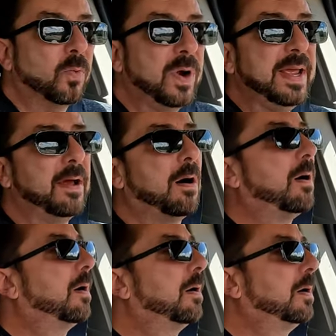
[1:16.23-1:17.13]
We
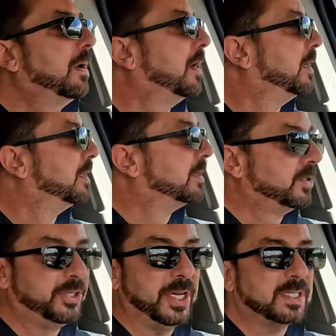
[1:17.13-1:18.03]
are
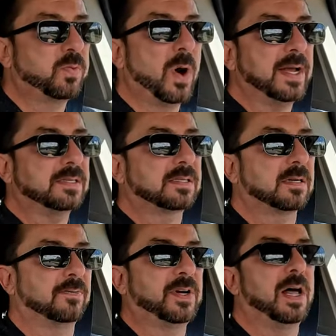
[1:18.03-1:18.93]
just west
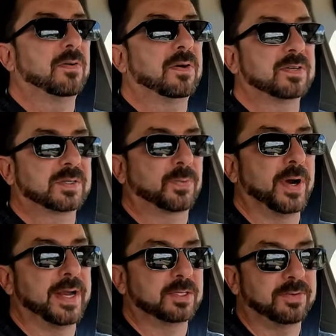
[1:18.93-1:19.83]
of Colorado Springs.